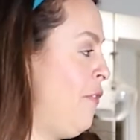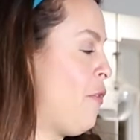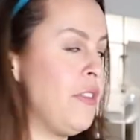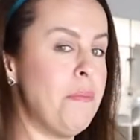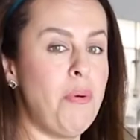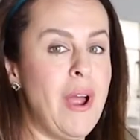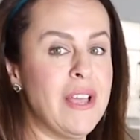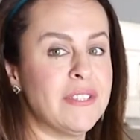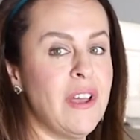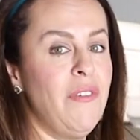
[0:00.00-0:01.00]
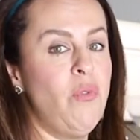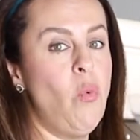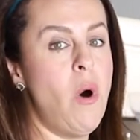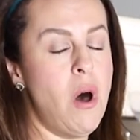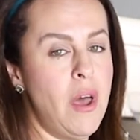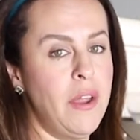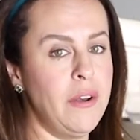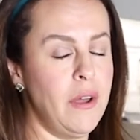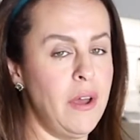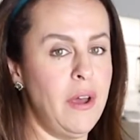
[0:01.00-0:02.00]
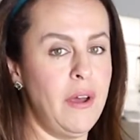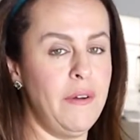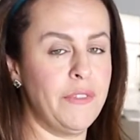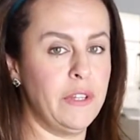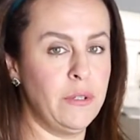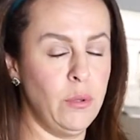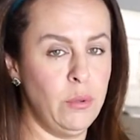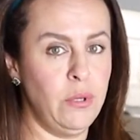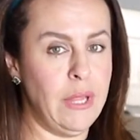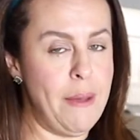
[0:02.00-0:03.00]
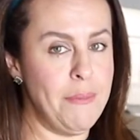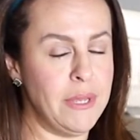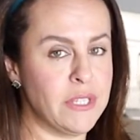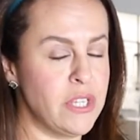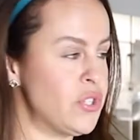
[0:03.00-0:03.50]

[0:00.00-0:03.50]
for the price of 1 of the Lululemons.